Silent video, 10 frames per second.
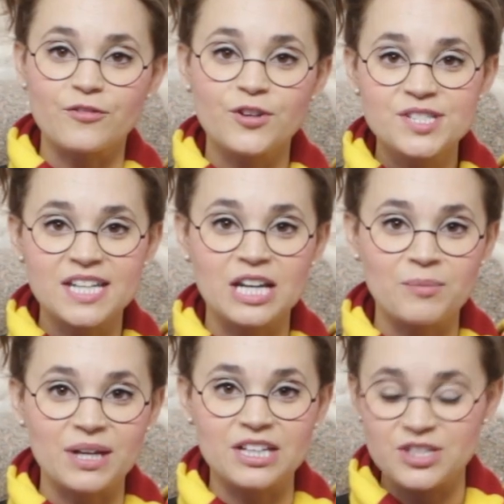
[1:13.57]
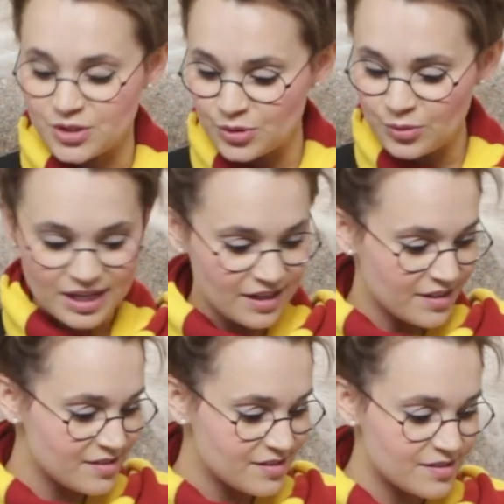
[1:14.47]
The first thing I'm gonna do
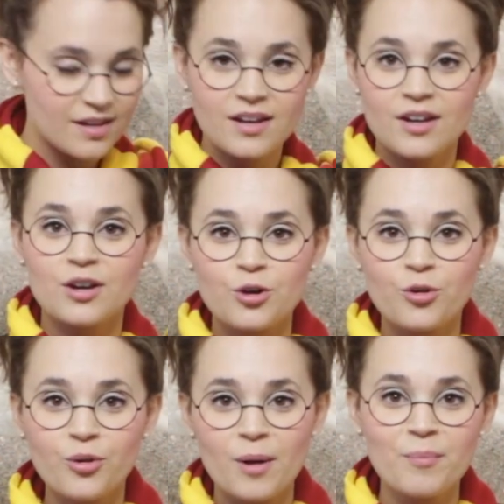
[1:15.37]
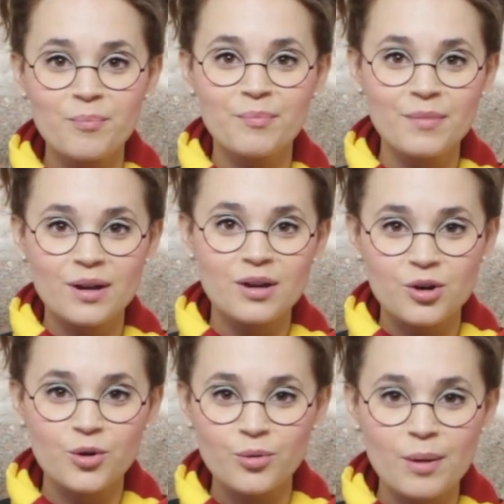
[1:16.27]
is crumb,
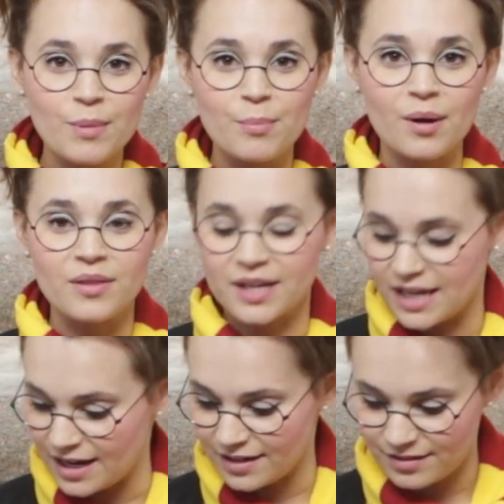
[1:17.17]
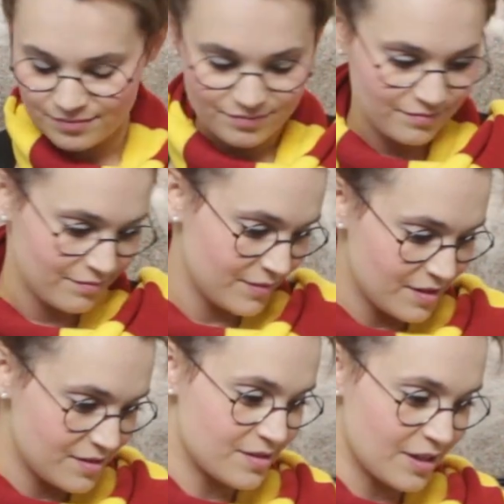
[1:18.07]
crumb up all the cake.
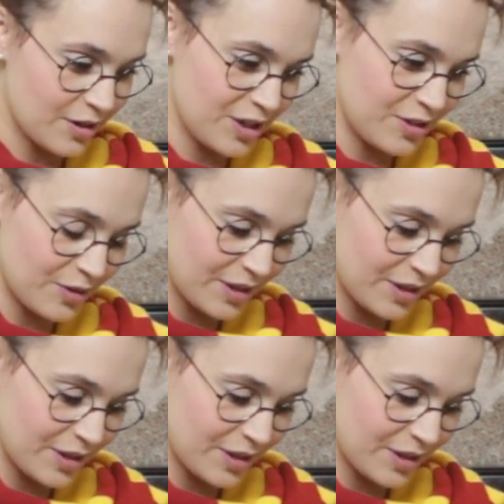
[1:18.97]
This is how you do